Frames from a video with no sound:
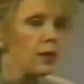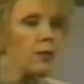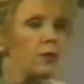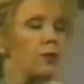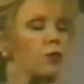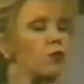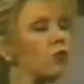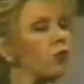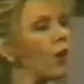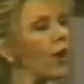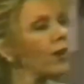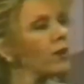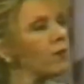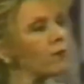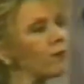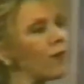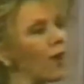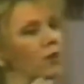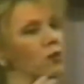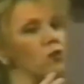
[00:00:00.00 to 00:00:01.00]
they're trying to
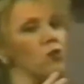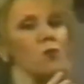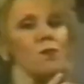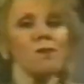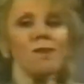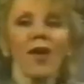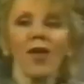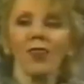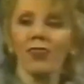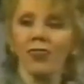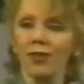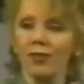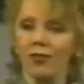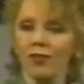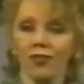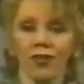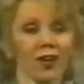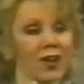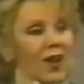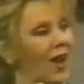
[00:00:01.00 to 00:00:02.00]
find new methods
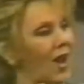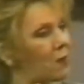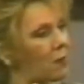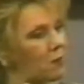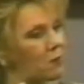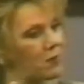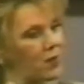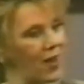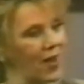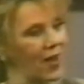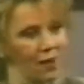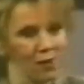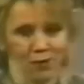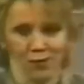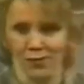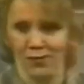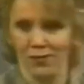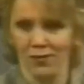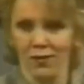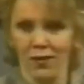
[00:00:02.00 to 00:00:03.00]
to calm them down.
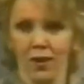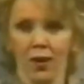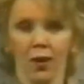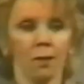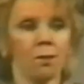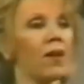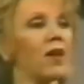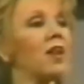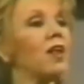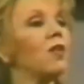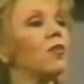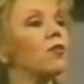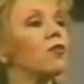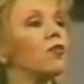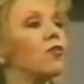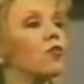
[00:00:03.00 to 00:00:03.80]
Many of the